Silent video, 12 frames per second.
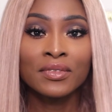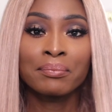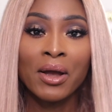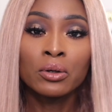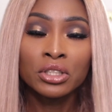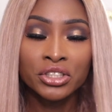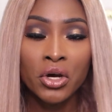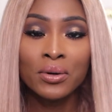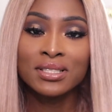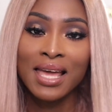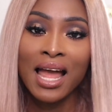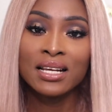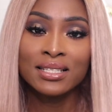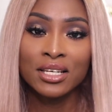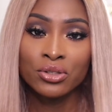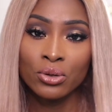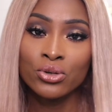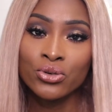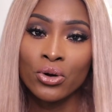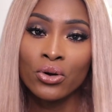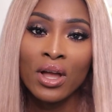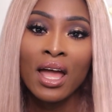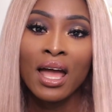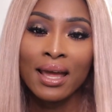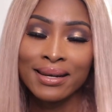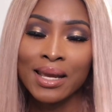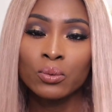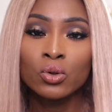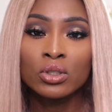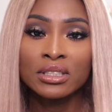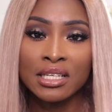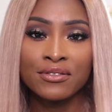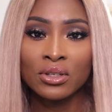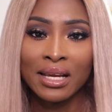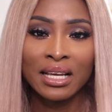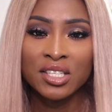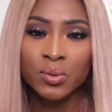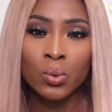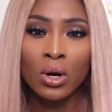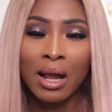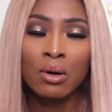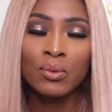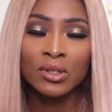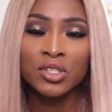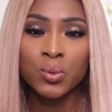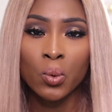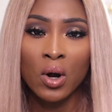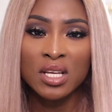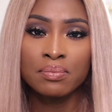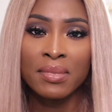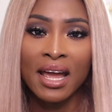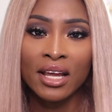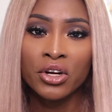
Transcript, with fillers: My undertone is actually neutral. And I will give you like a swatch. I will swatch my